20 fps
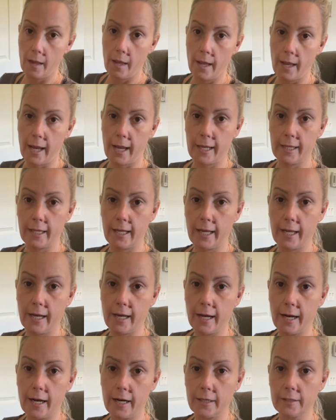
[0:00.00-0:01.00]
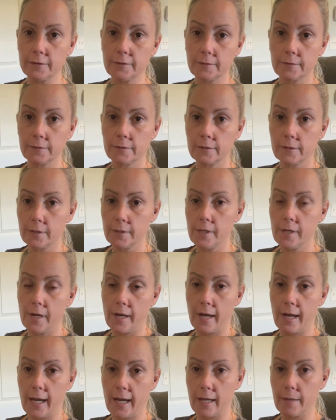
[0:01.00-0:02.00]
Hey there,
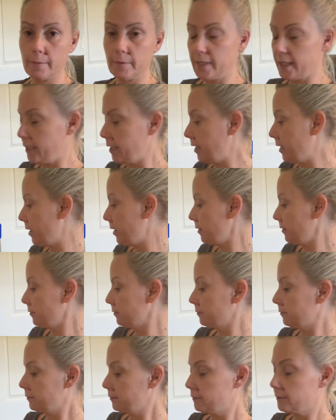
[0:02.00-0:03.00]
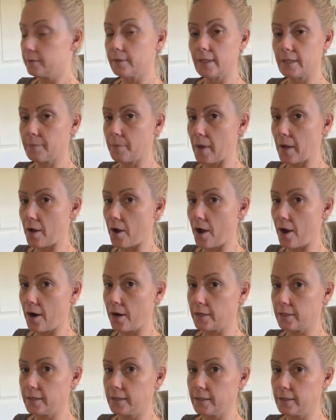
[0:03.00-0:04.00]
I'm Dee. Let's play
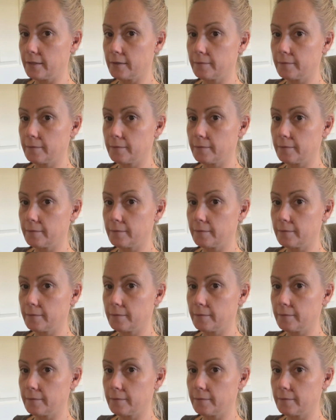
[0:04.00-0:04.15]
cards.